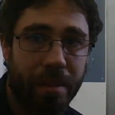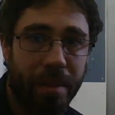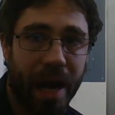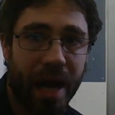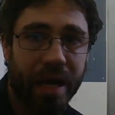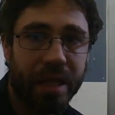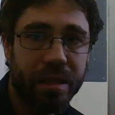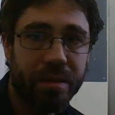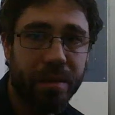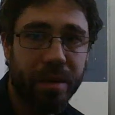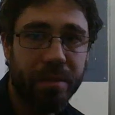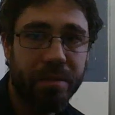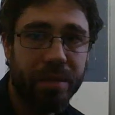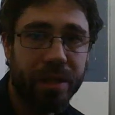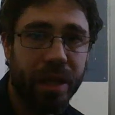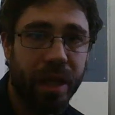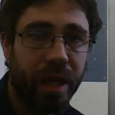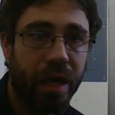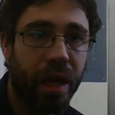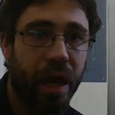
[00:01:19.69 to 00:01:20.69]
maximums
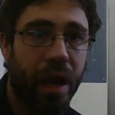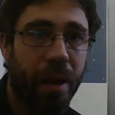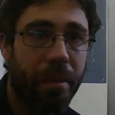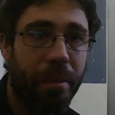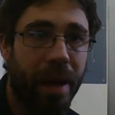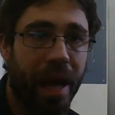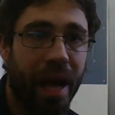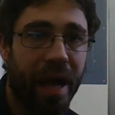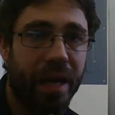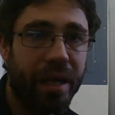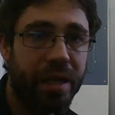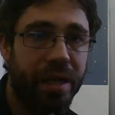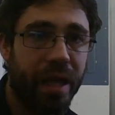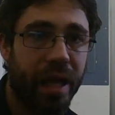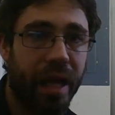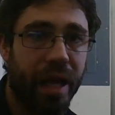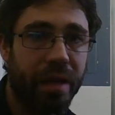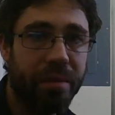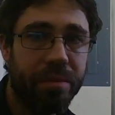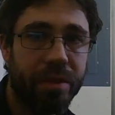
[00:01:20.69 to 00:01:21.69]
can compact
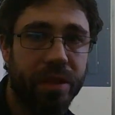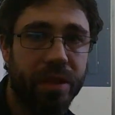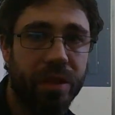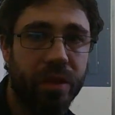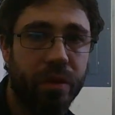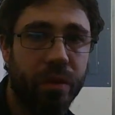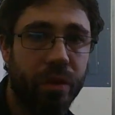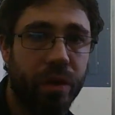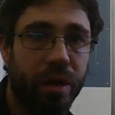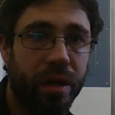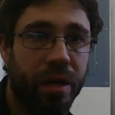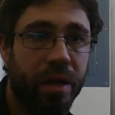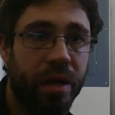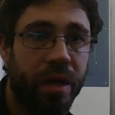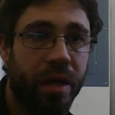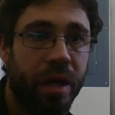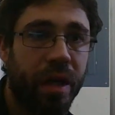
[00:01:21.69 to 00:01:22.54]
and obscure